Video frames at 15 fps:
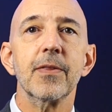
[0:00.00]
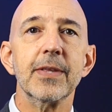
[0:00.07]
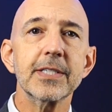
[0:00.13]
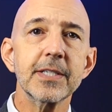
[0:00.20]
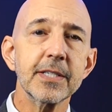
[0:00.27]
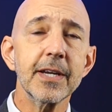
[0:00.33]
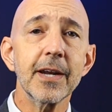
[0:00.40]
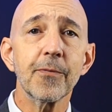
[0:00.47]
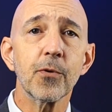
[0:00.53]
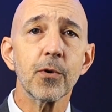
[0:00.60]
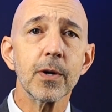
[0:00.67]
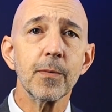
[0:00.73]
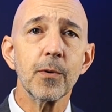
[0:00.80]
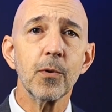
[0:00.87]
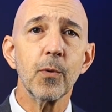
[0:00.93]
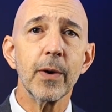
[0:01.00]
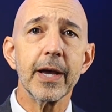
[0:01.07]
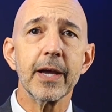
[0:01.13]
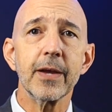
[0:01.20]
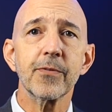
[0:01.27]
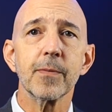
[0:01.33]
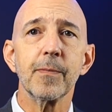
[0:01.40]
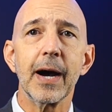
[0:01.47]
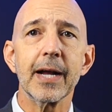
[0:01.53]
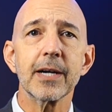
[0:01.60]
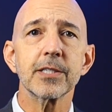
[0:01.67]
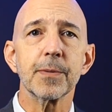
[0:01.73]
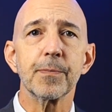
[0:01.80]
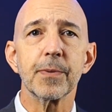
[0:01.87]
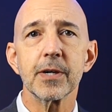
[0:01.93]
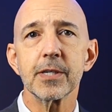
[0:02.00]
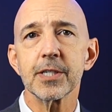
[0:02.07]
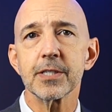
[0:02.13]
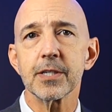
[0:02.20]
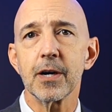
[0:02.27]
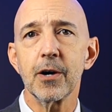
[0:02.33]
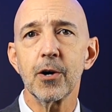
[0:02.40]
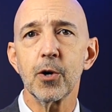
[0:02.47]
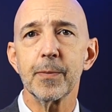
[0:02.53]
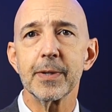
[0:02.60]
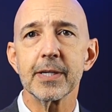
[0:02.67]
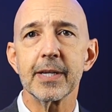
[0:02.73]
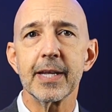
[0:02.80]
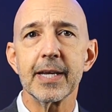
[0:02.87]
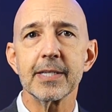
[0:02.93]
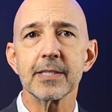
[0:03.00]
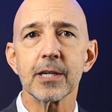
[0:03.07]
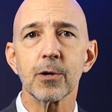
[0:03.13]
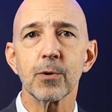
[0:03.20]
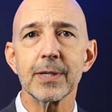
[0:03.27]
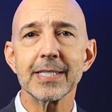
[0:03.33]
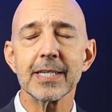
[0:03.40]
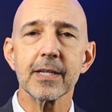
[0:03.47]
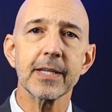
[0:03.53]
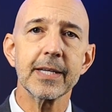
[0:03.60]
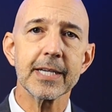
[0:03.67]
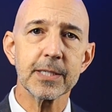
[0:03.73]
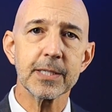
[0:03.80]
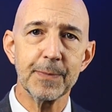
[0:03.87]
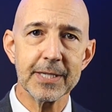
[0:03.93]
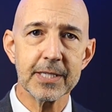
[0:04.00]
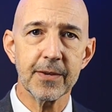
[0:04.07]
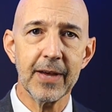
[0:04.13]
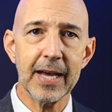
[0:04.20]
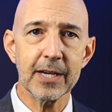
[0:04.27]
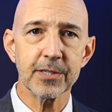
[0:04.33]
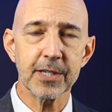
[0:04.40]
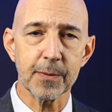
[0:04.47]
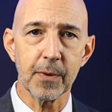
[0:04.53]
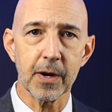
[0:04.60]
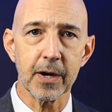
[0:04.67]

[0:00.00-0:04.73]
This is an affordable way for buyers to purchase a home in today's increasingly expensive housing